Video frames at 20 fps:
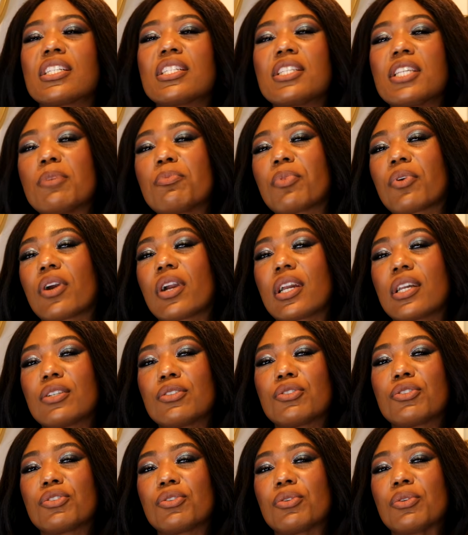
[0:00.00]
deeper
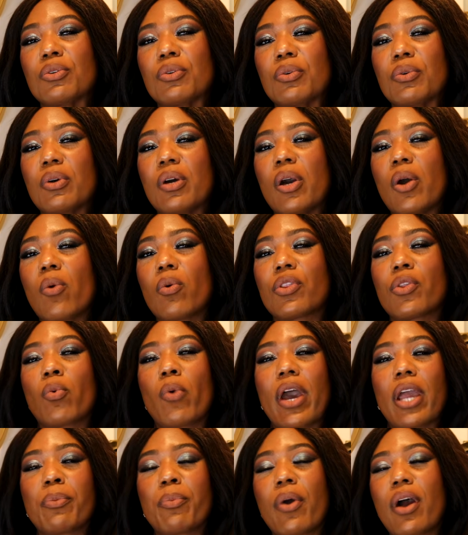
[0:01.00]
into the
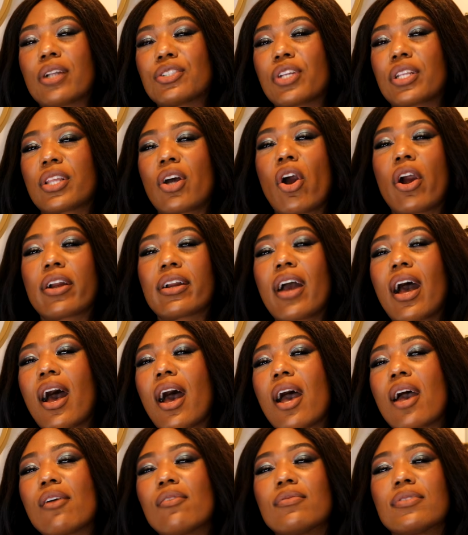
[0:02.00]
Y Project
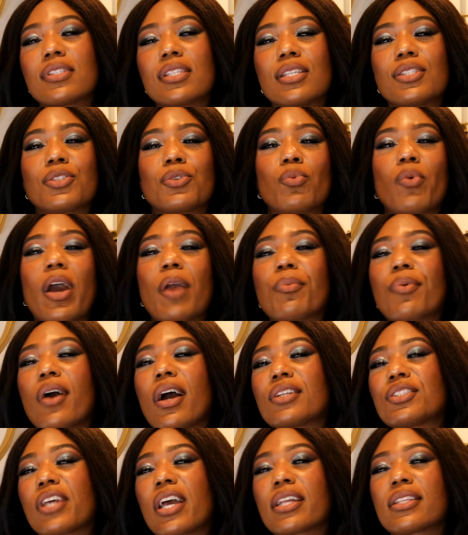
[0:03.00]
archives, into Y
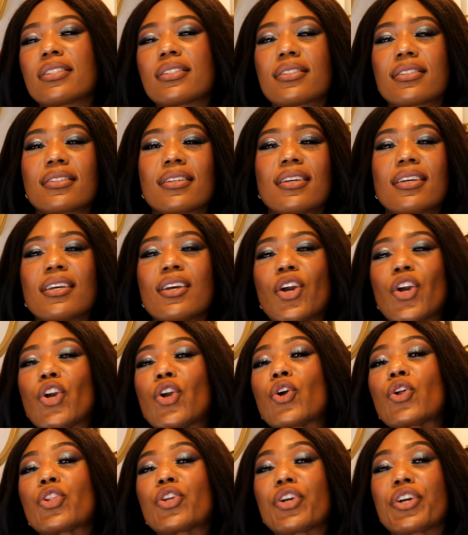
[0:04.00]
Project's
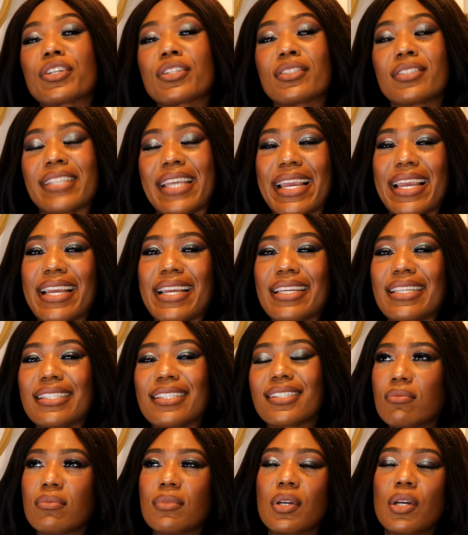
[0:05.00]
earlier
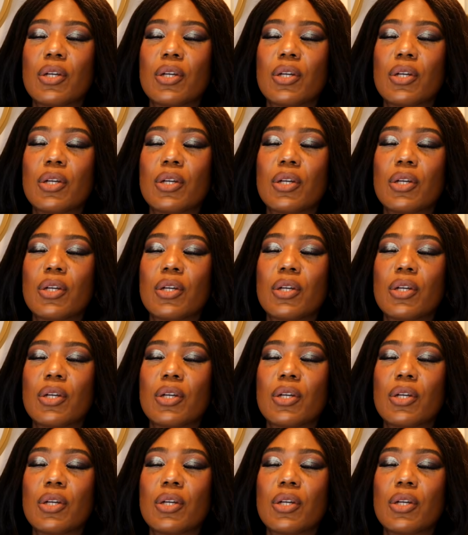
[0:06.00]
days,